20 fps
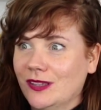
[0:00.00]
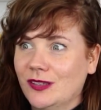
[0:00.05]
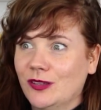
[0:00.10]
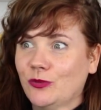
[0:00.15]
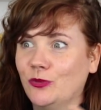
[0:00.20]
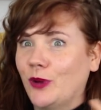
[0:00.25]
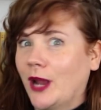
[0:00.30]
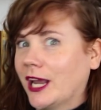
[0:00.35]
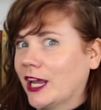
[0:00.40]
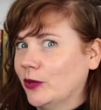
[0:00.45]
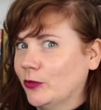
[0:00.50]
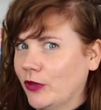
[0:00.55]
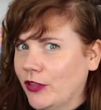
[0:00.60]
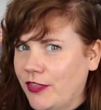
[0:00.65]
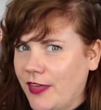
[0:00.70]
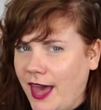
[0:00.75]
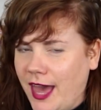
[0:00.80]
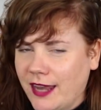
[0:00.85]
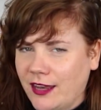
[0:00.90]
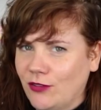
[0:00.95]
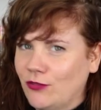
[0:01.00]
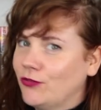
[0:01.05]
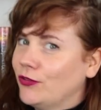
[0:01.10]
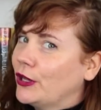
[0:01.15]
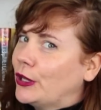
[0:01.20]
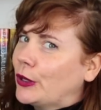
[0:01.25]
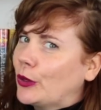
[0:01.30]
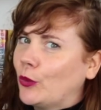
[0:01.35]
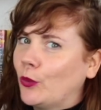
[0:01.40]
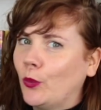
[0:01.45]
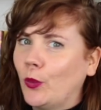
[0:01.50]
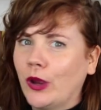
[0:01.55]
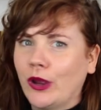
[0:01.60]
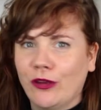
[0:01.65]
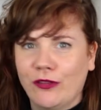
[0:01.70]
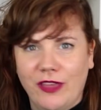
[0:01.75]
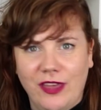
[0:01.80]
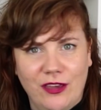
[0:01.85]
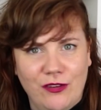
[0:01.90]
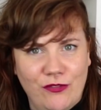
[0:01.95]
reckon with that and figure out
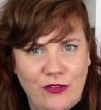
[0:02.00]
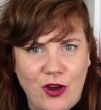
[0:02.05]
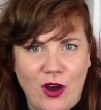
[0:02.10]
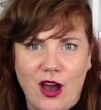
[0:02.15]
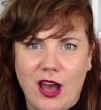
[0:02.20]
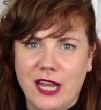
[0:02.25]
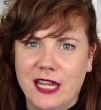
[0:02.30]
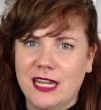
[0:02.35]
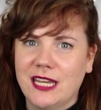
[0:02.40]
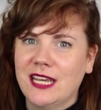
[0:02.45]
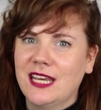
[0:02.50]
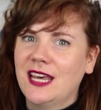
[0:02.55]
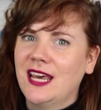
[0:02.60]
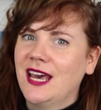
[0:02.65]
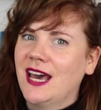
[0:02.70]
where they have gone.